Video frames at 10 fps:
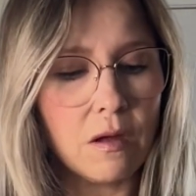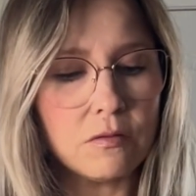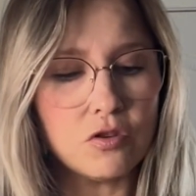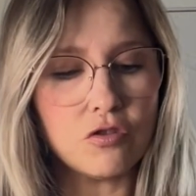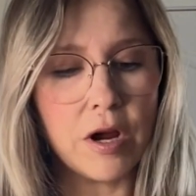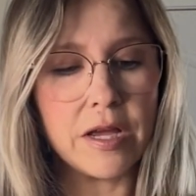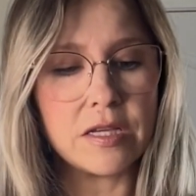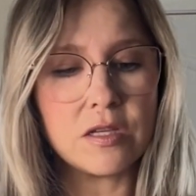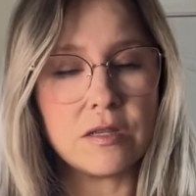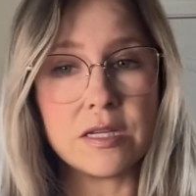
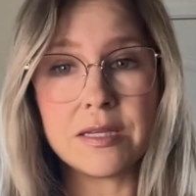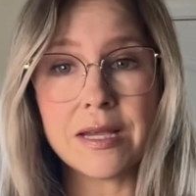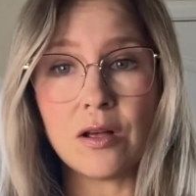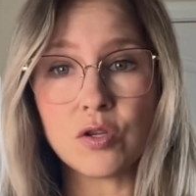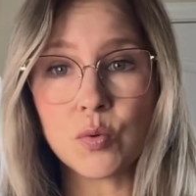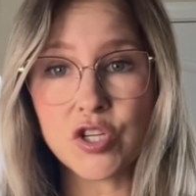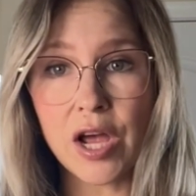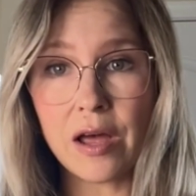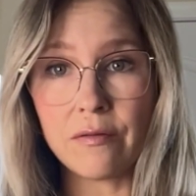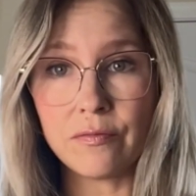trays, these cells, which I
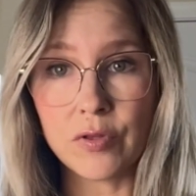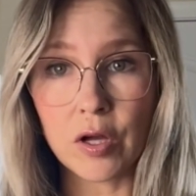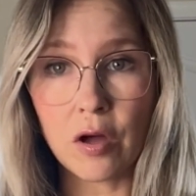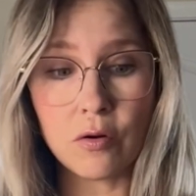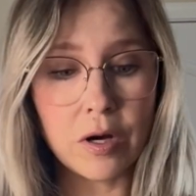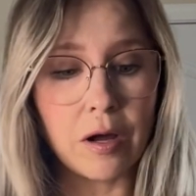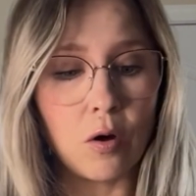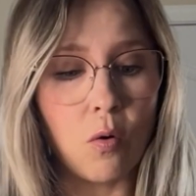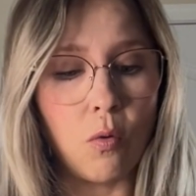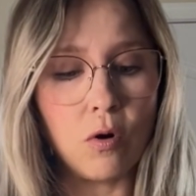have the coconut
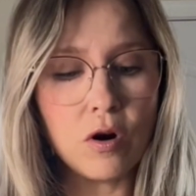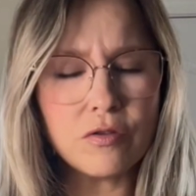core.